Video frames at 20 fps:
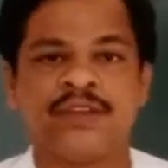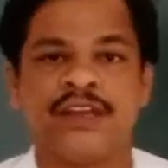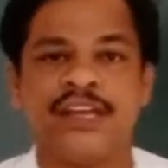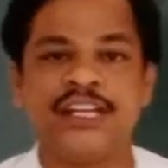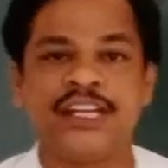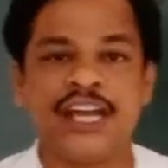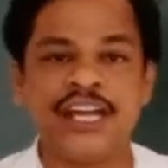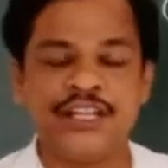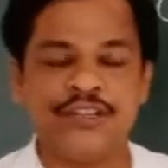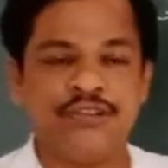
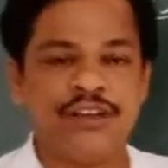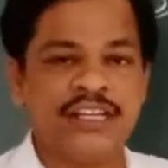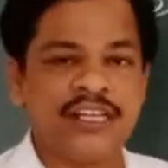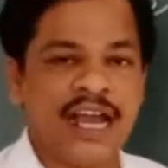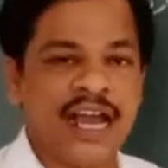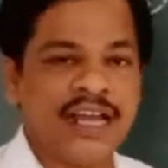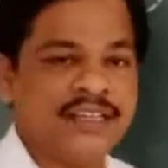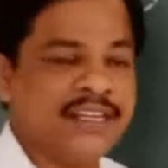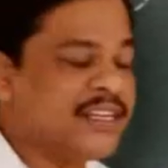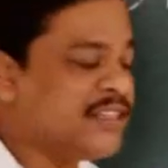It isolates
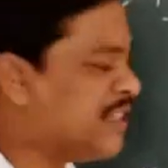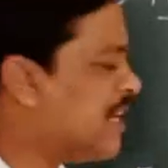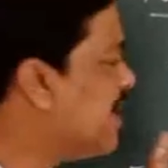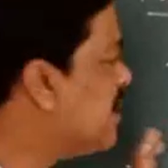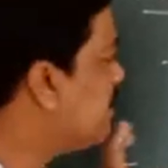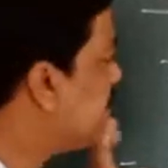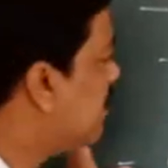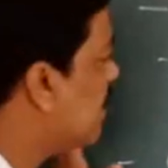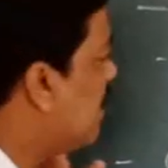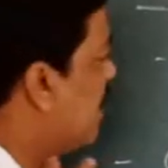other
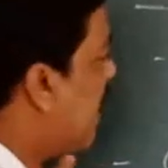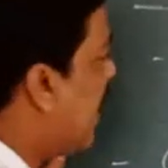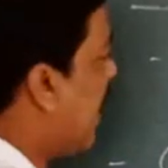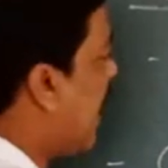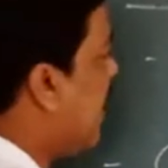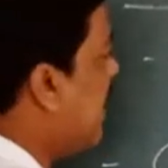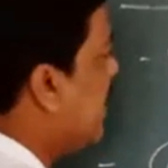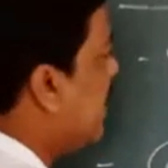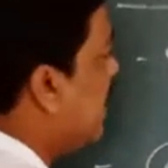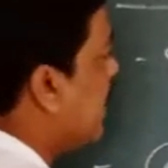things
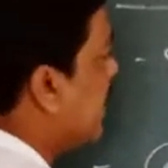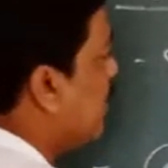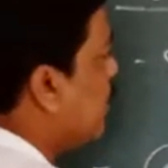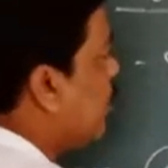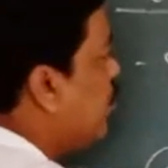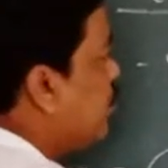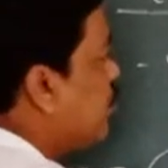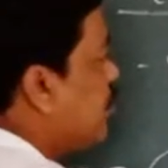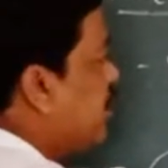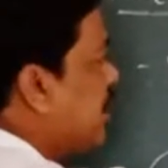and
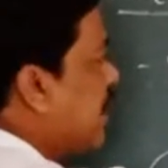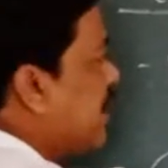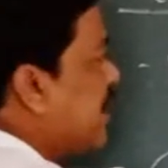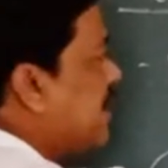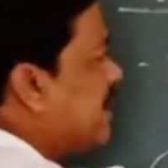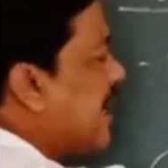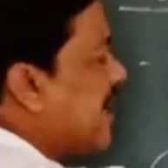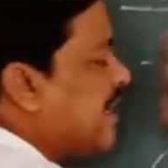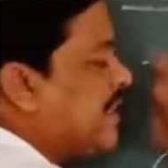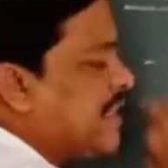going to
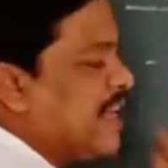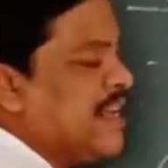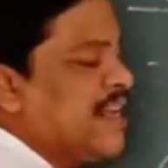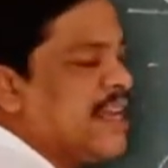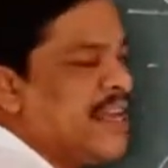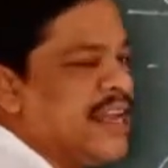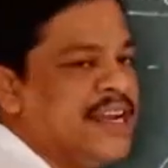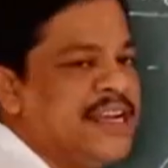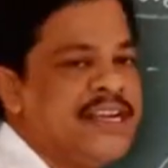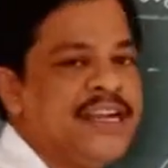study that
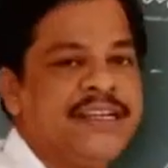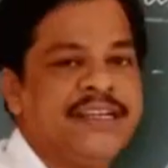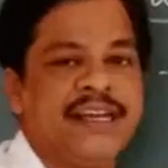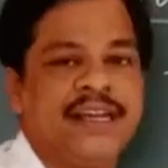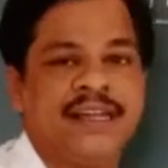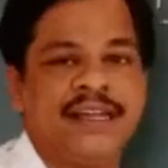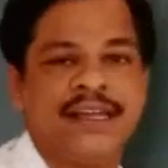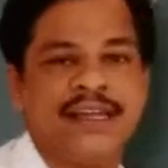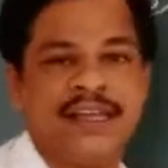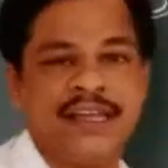thing in
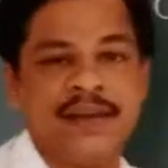detail.